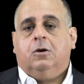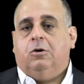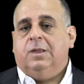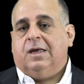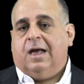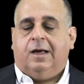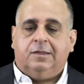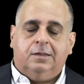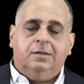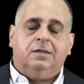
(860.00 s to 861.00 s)
calling
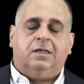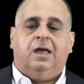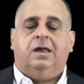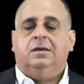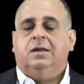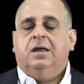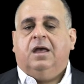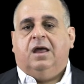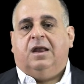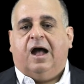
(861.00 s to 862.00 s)
cousins and
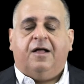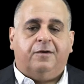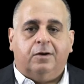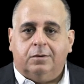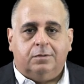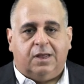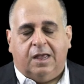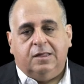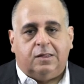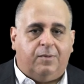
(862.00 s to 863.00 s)
other
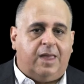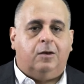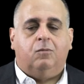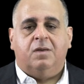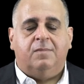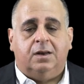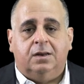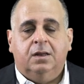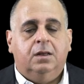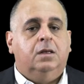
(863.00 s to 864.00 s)
kinsmen and
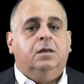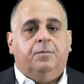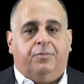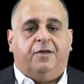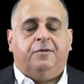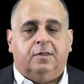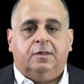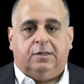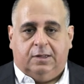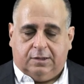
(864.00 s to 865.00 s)
women brothers
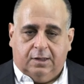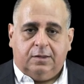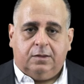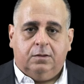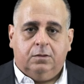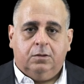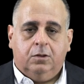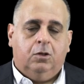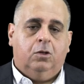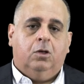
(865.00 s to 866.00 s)
and sisters.
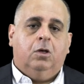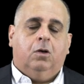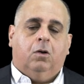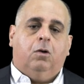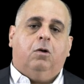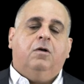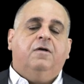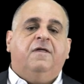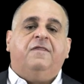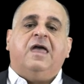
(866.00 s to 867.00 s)

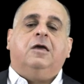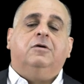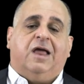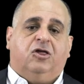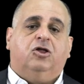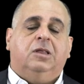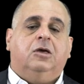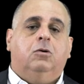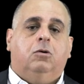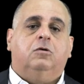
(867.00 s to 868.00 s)
Or they could actually
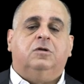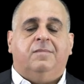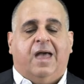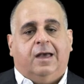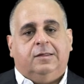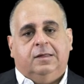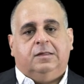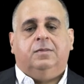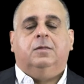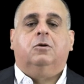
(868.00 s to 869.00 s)
call them as
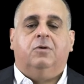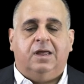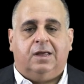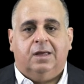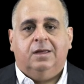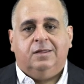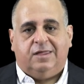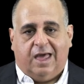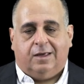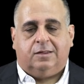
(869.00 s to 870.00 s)
is in the Greek
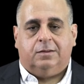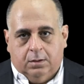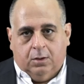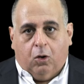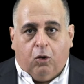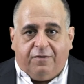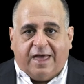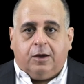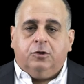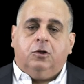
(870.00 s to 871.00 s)
text. Or
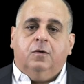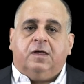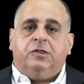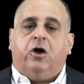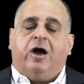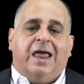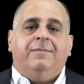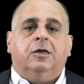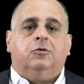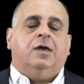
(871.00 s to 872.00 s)
they could use a
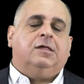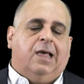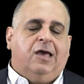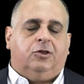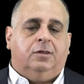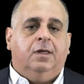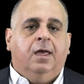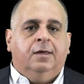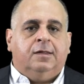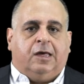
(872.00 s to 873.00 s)
dynamic translation,
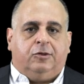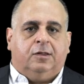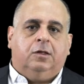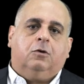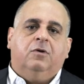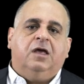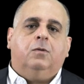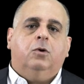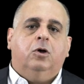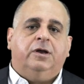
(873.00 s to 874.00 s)
such as the Greek
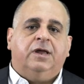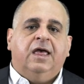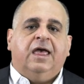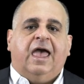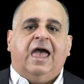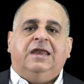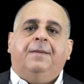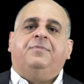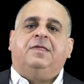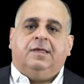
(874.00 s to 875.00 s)
word
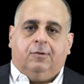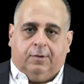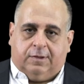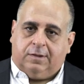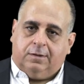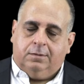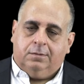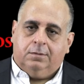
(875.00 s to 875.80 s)
anepsios,